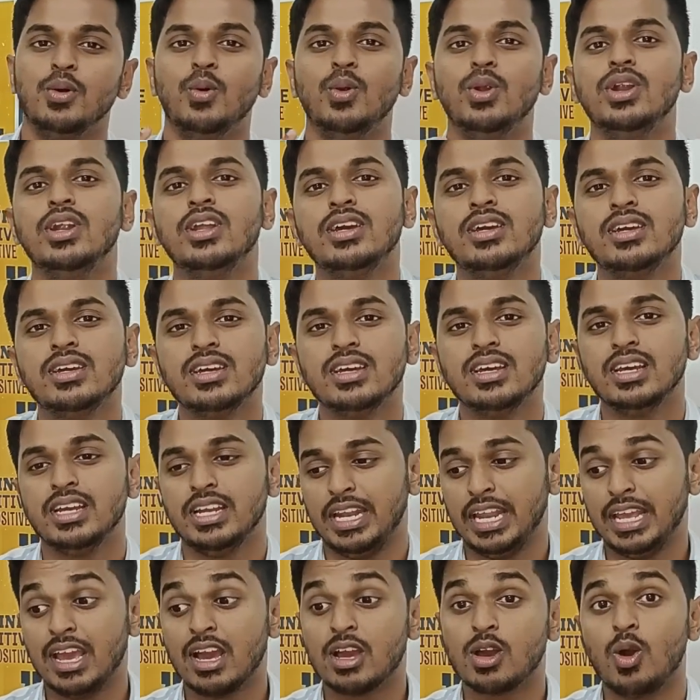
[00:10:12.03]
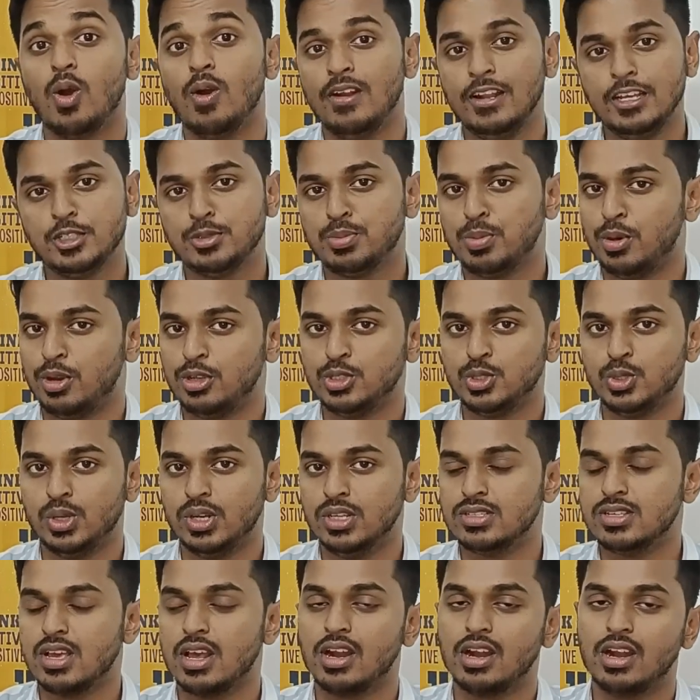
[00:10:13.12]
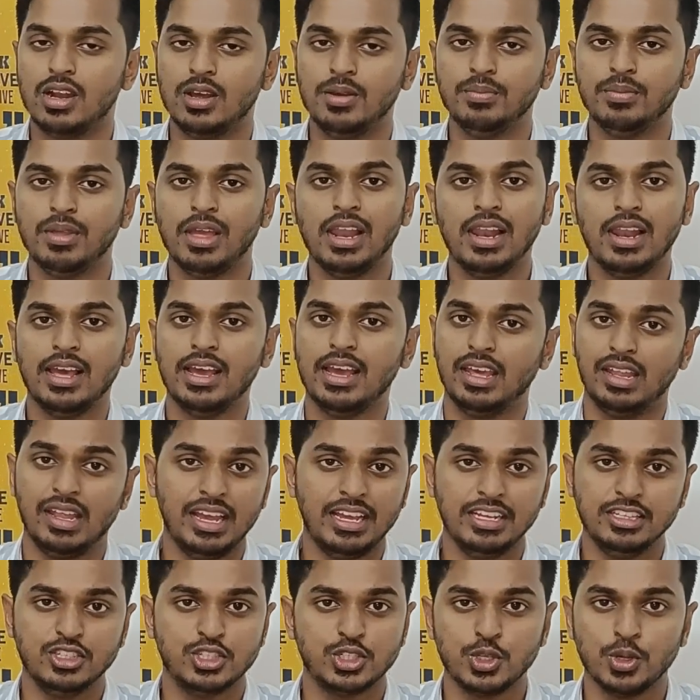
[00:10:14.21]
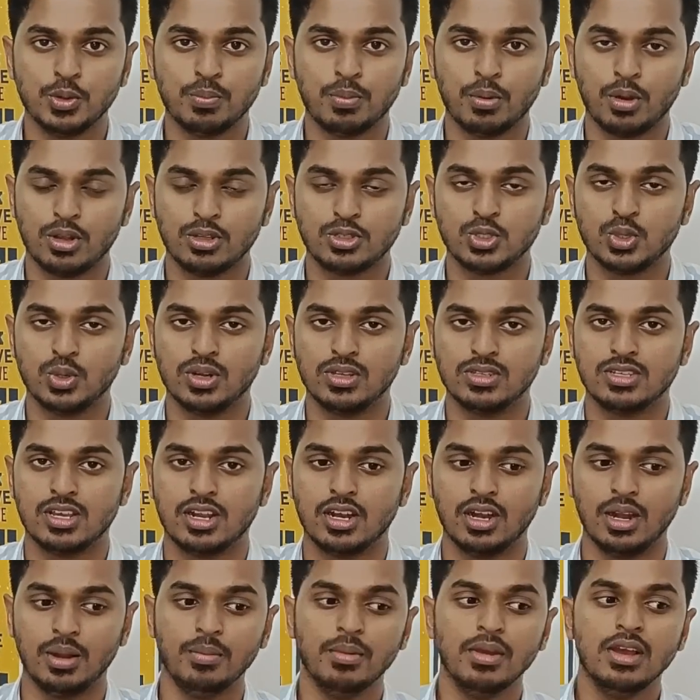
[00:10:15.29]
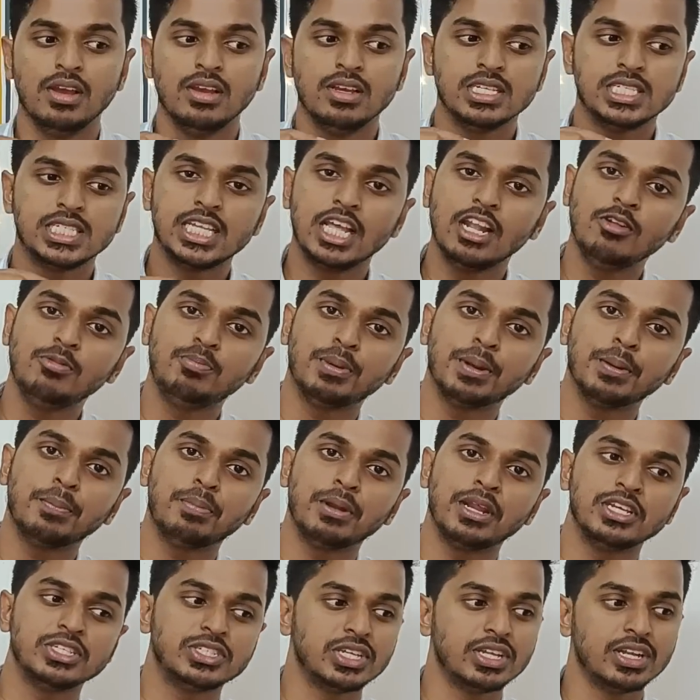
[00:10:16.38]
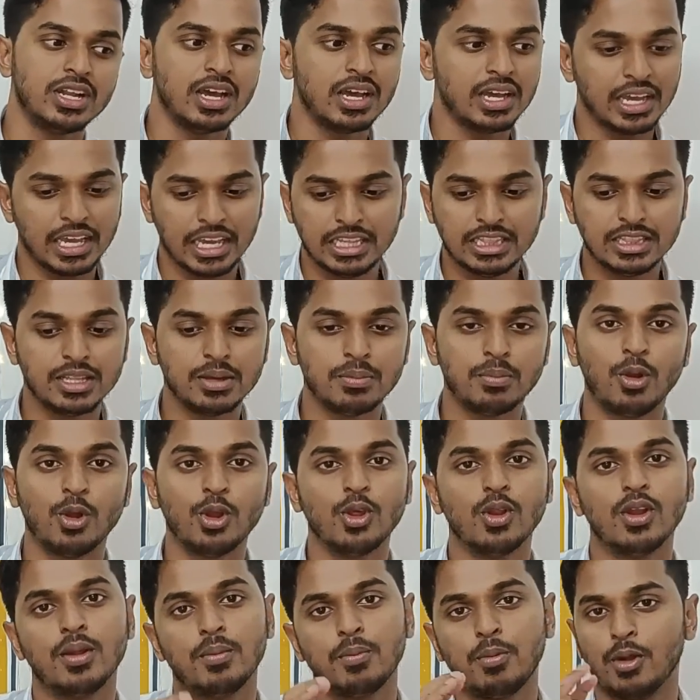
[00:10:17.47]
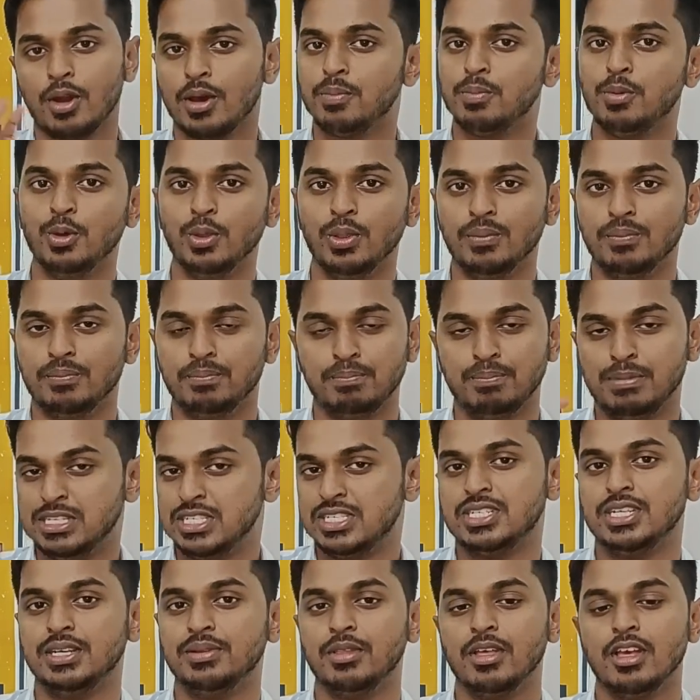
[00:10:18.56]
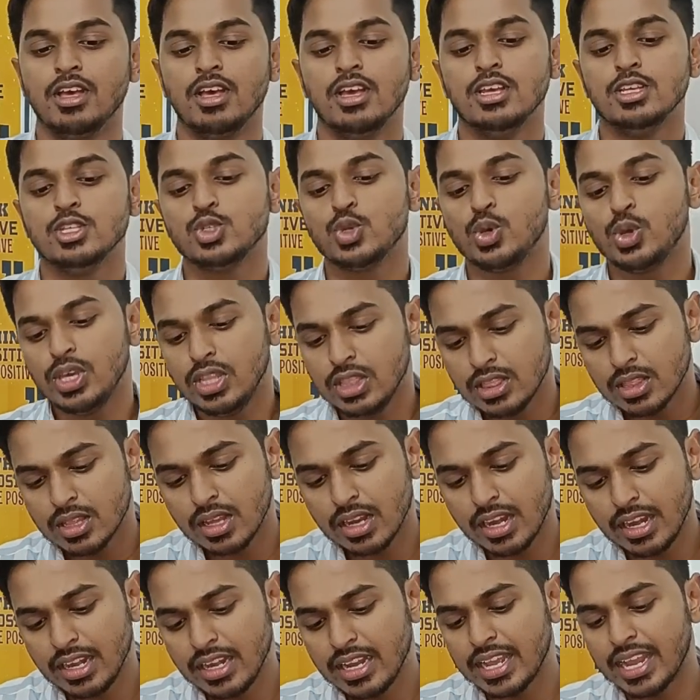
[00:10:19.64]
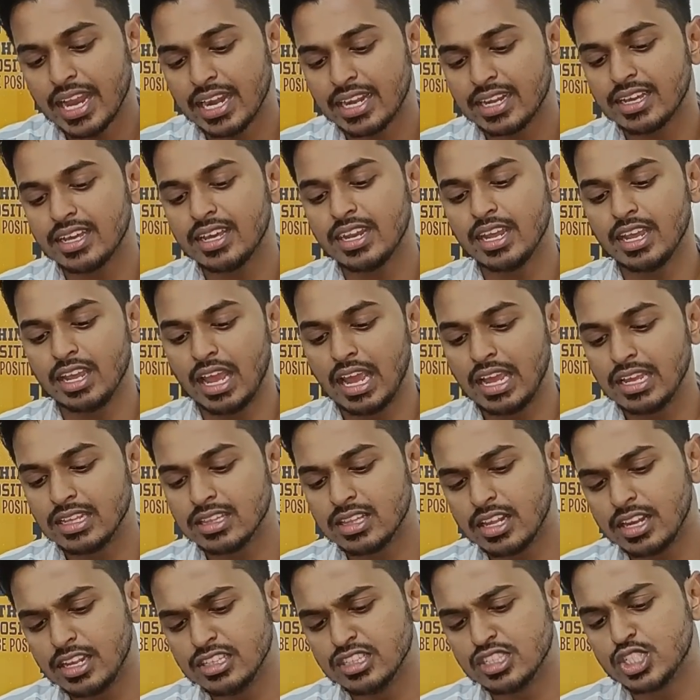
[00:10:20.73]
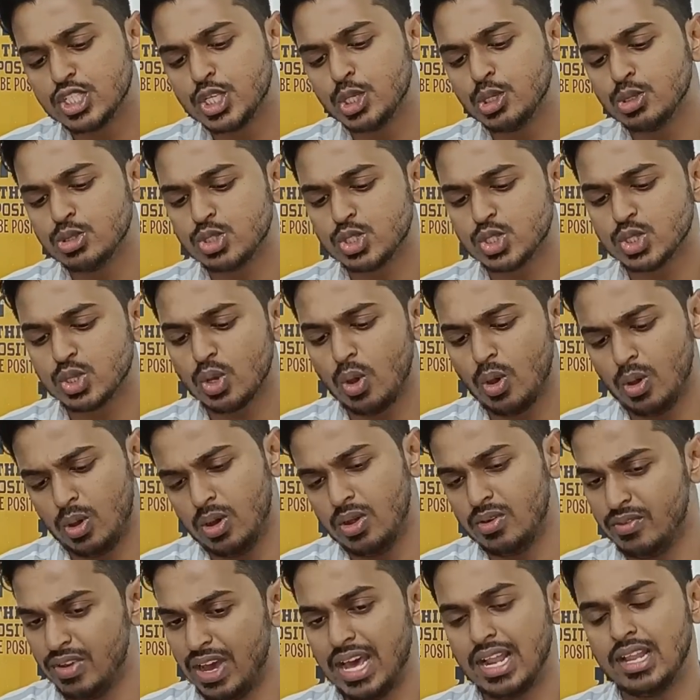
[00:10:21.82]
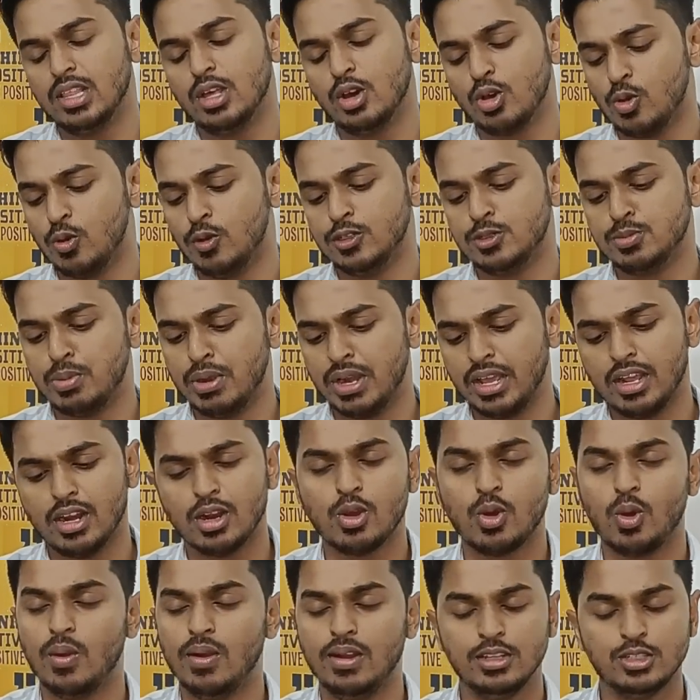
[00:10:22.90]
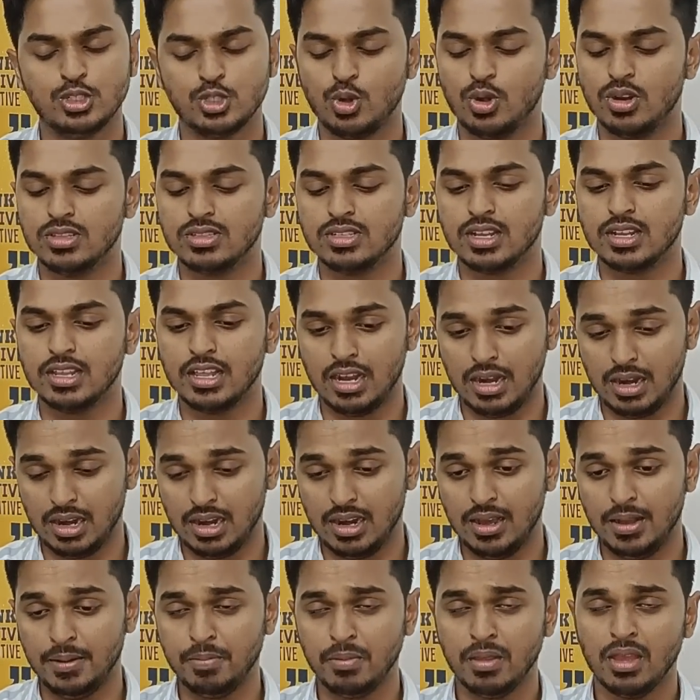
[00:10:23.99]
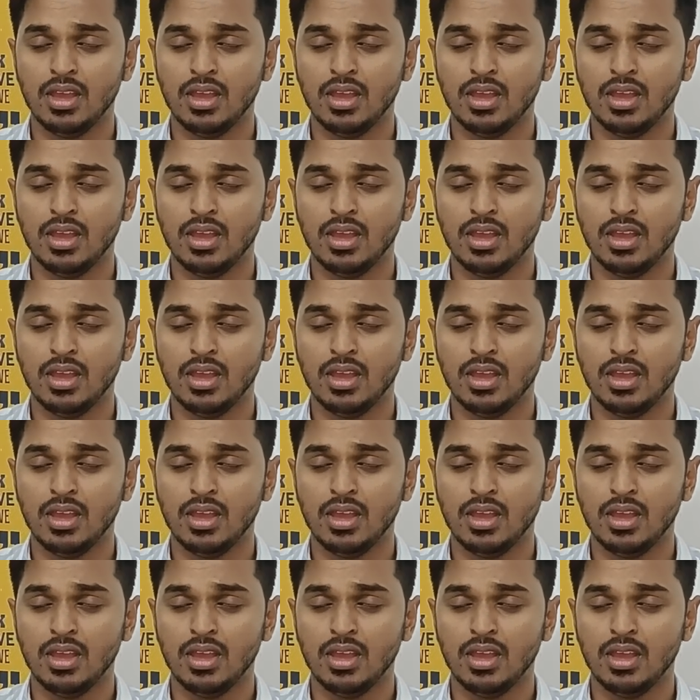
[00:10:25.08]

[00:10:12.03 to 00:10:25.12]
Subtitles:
onnu neenga college pora students ah irukalam illa edha institute pora students ah irukalam. Self preparation na indha module la pona podum best. So in the rendu category either institutes or vera da course padikira college students ah irundha enna na